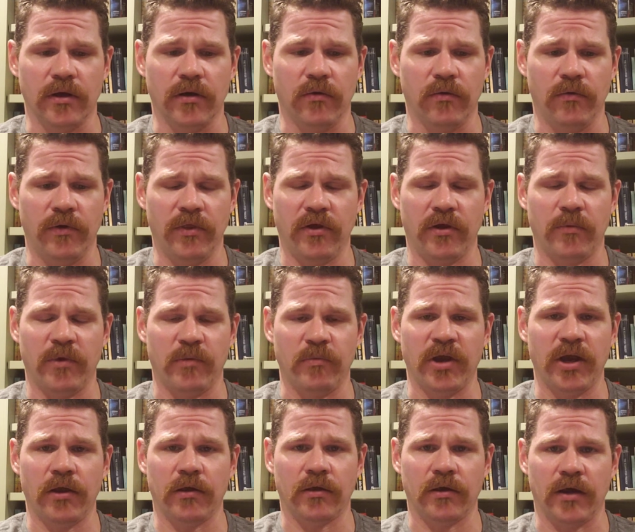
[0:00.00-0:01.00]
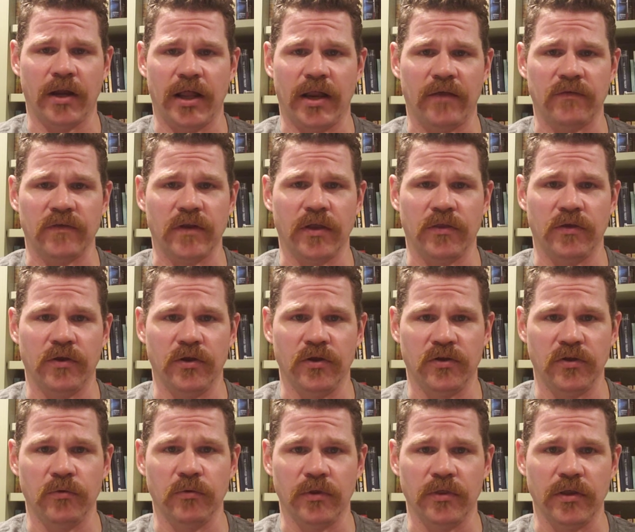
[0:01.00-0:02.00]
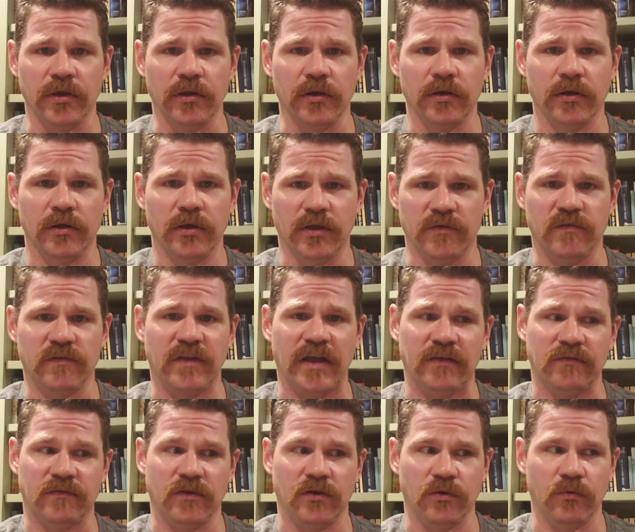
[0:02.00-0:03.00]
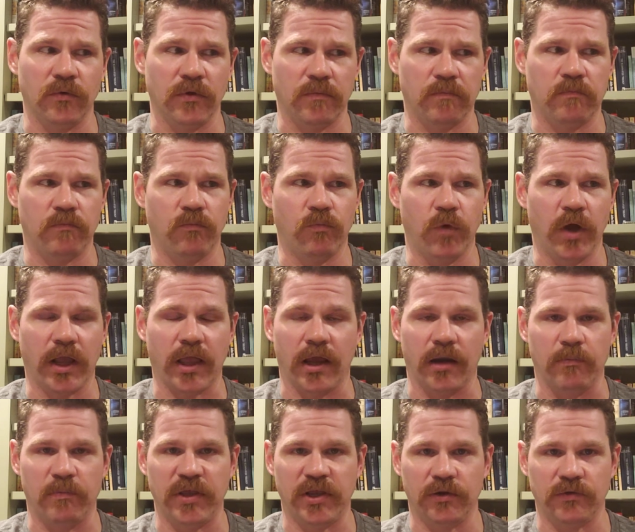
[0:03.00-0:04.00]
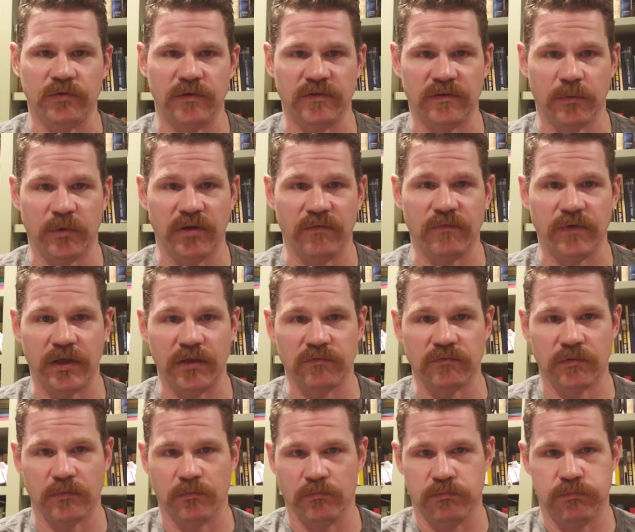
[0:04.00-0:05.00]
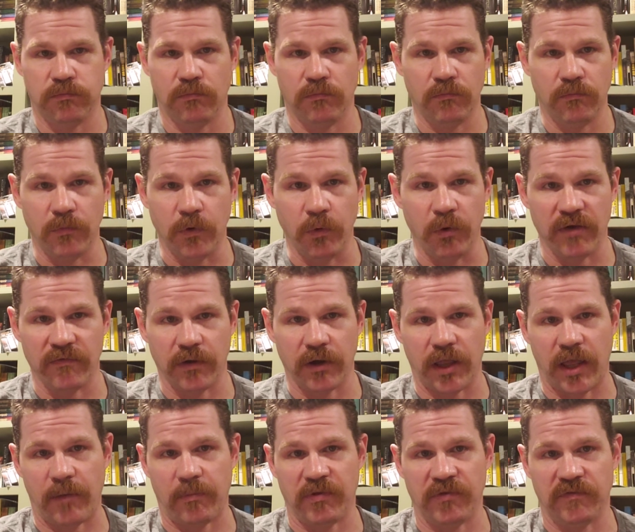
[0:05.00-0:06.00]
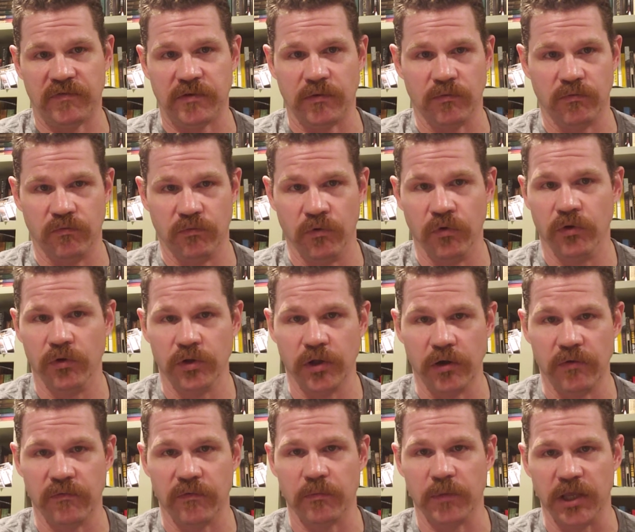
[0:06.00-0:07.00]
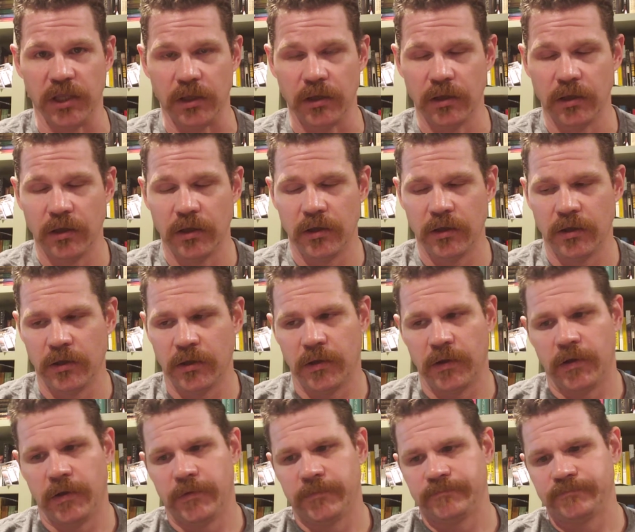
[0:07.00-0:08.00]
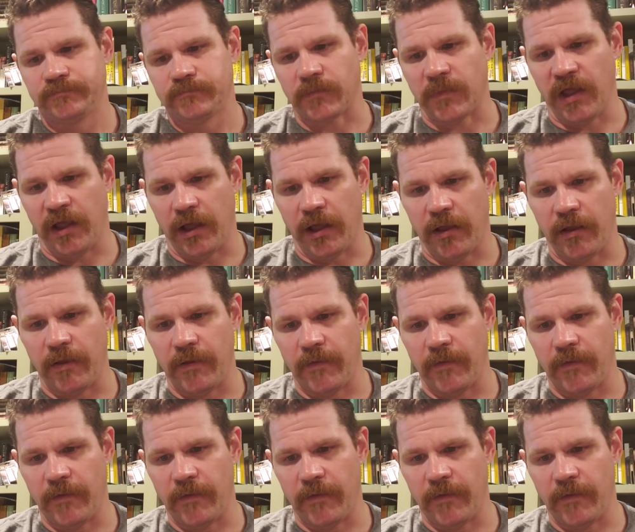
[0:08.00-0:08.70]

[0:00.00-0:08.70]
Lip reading: Whether I'm an American or not has nothing to do with it. It just has to do with what kind of penalties I'm going to face from whoever happens to rule over me. Uh,